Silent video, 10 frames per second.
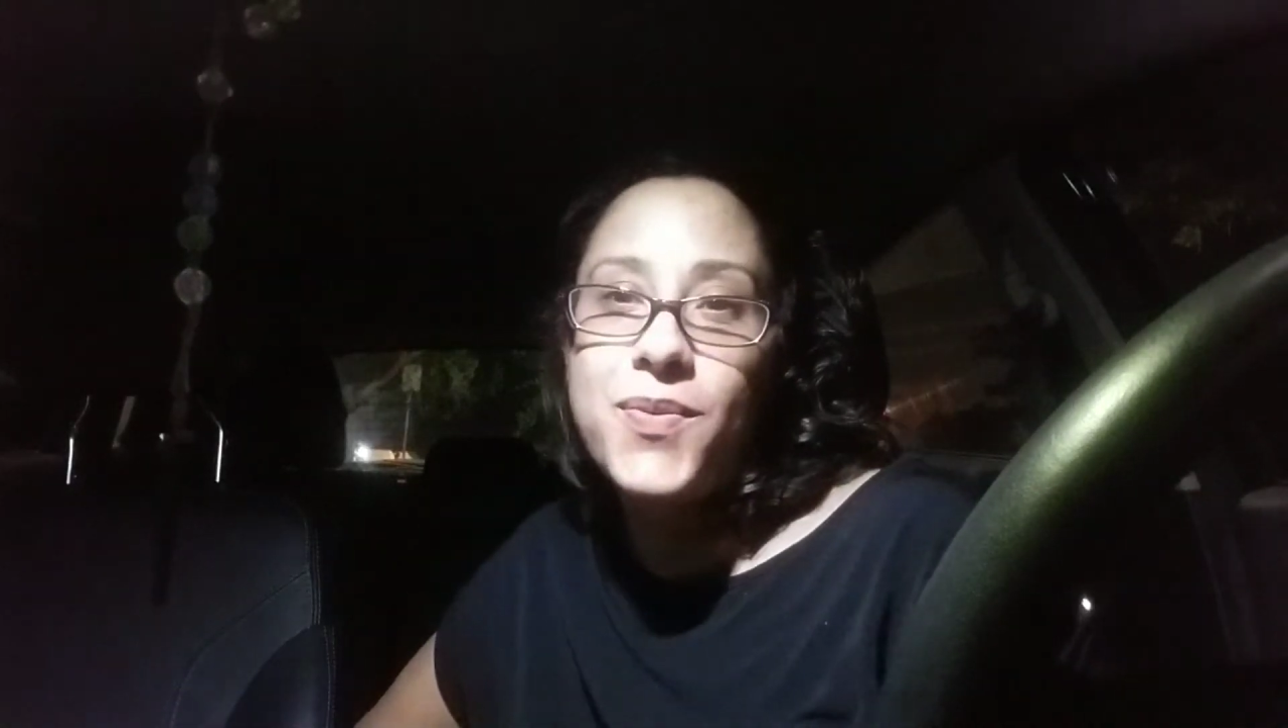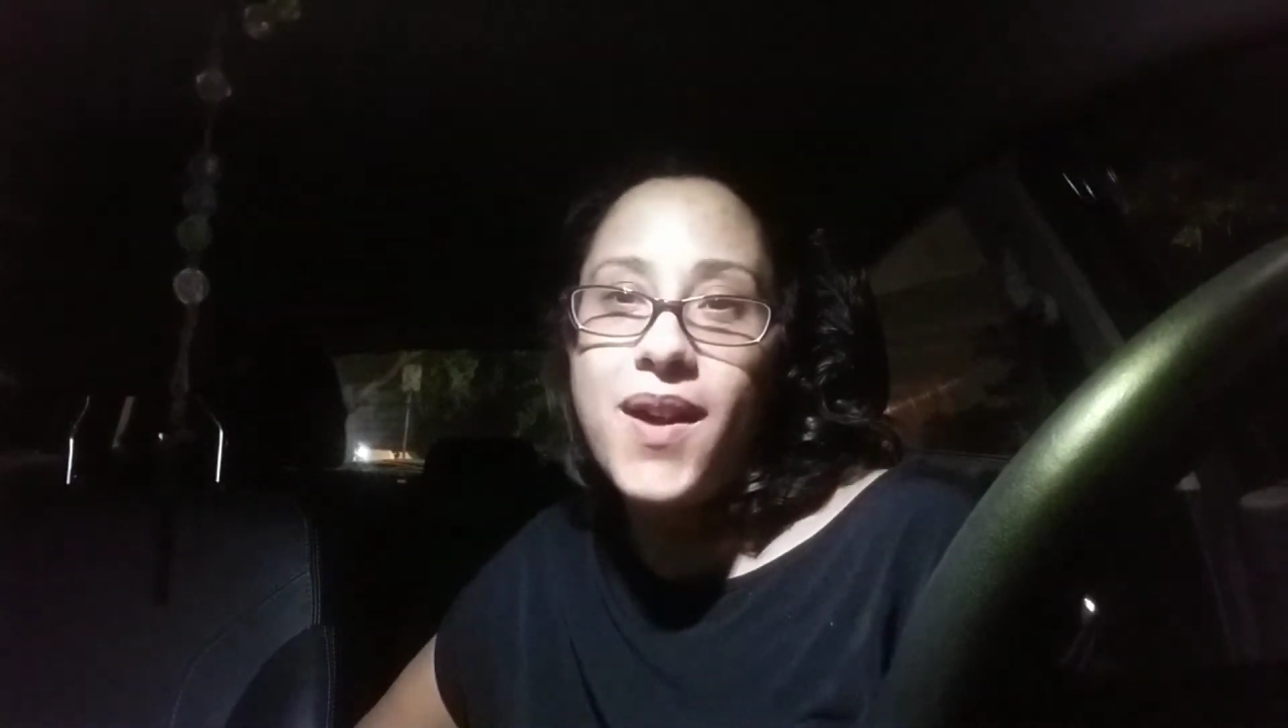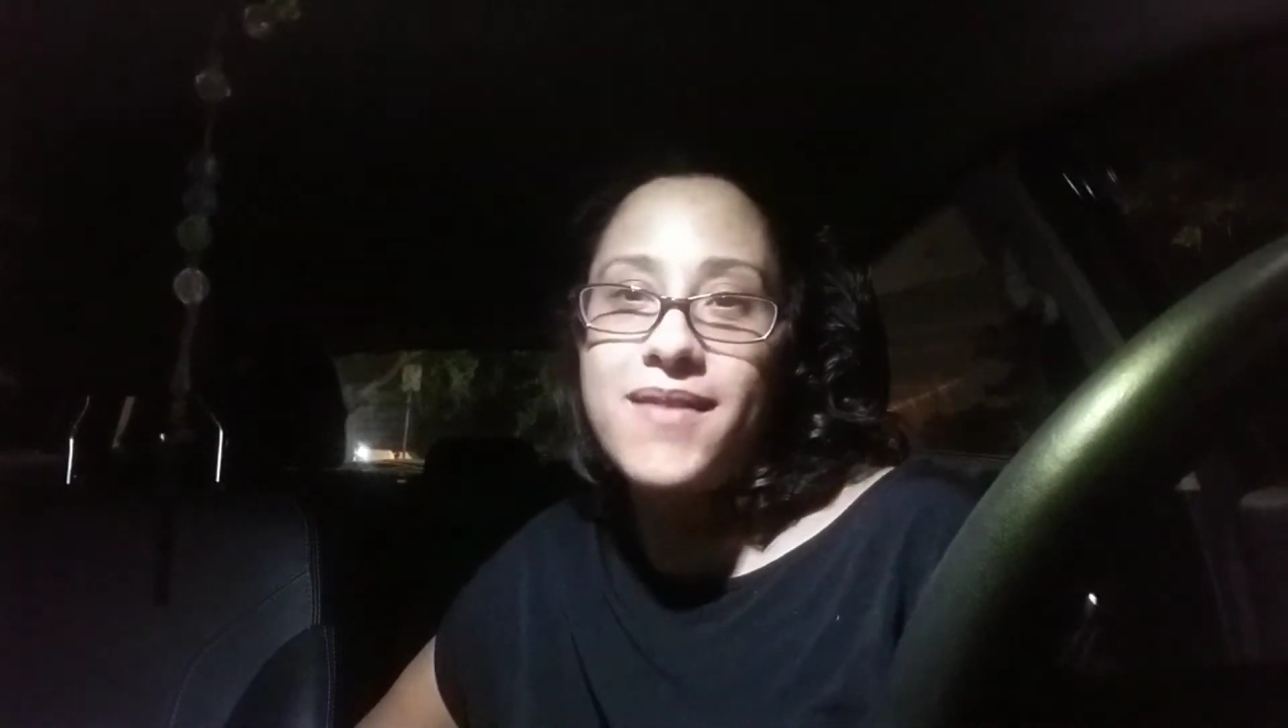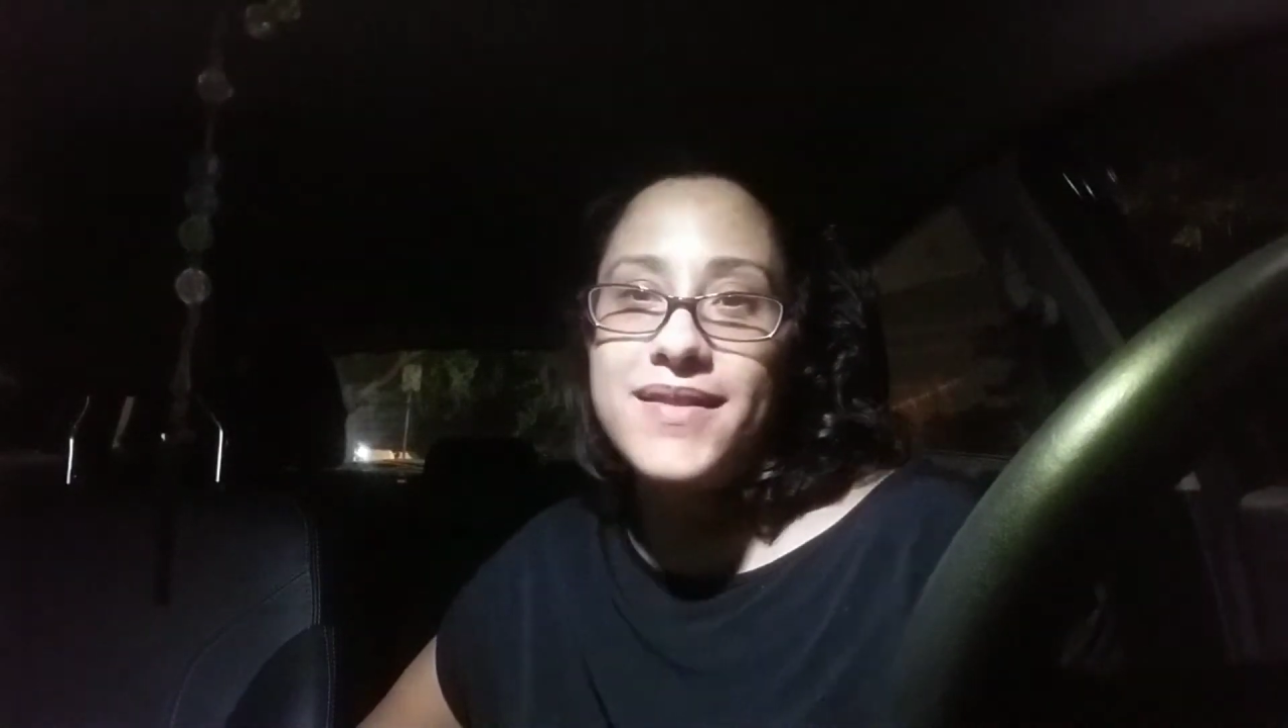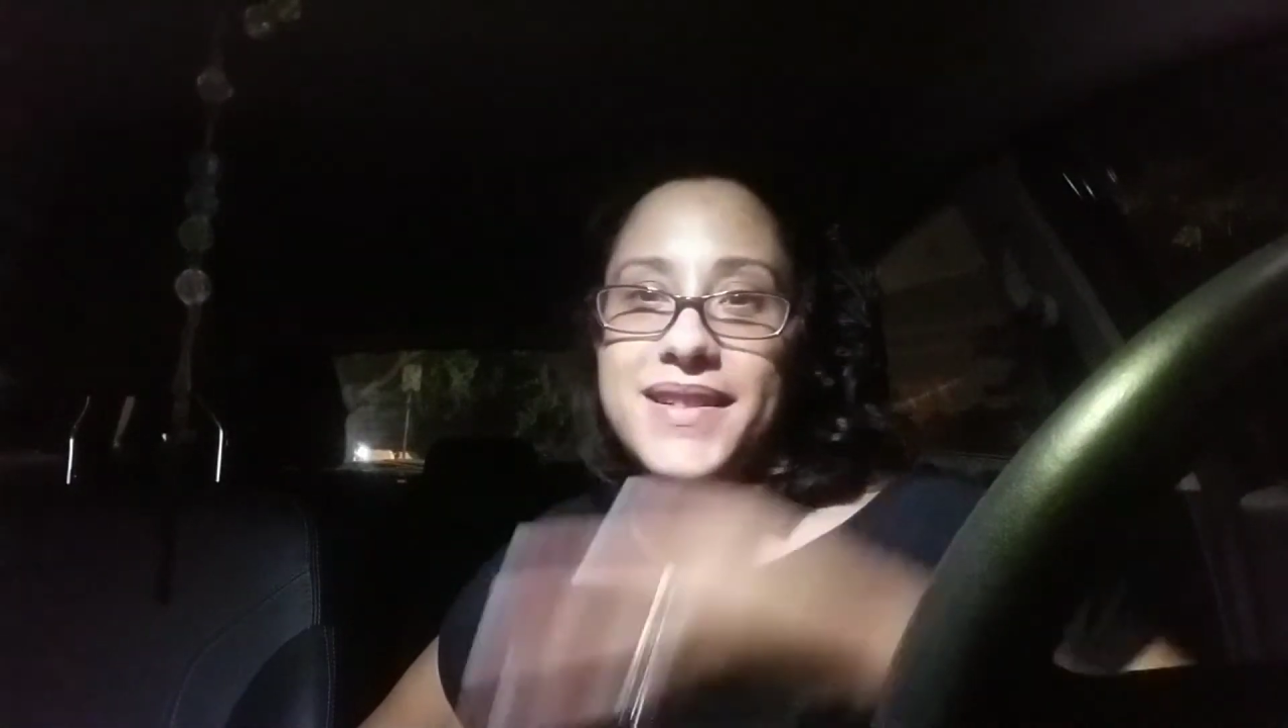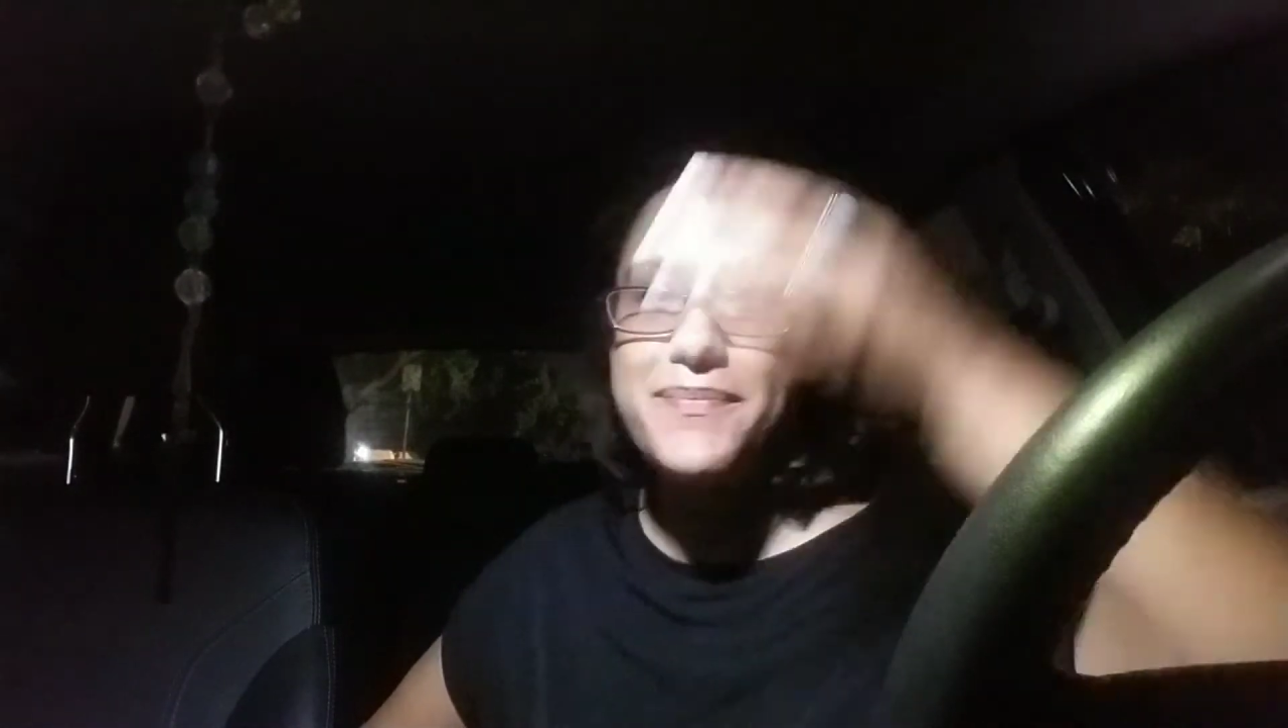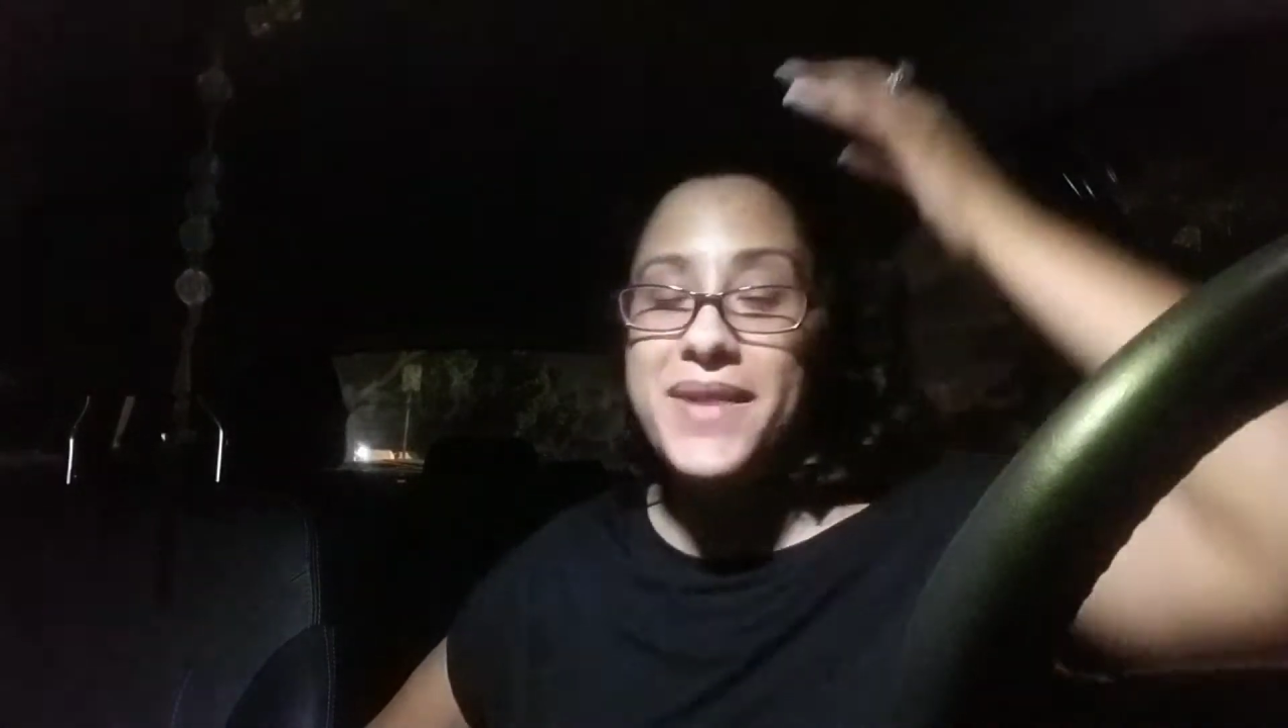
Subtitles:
welcome,